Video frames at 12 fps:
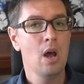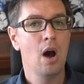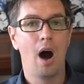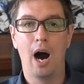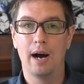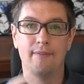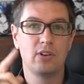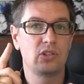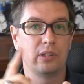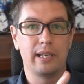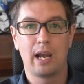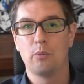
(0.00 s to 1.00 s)

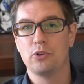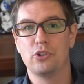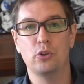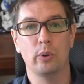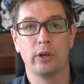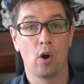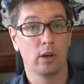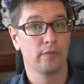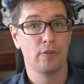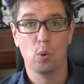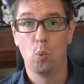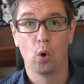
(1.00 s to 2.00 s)
Obviously, I was doing all of
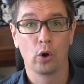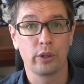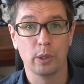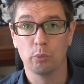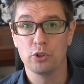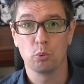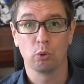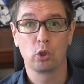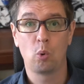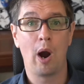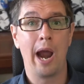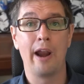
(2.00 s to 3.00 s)
the work that was
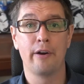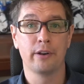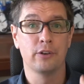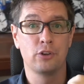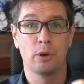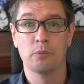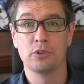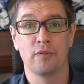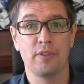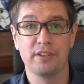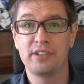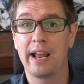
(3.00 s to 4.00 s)
required in terms of the
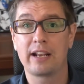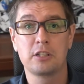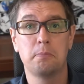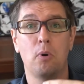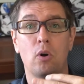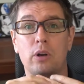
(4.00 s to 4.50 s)
textbook,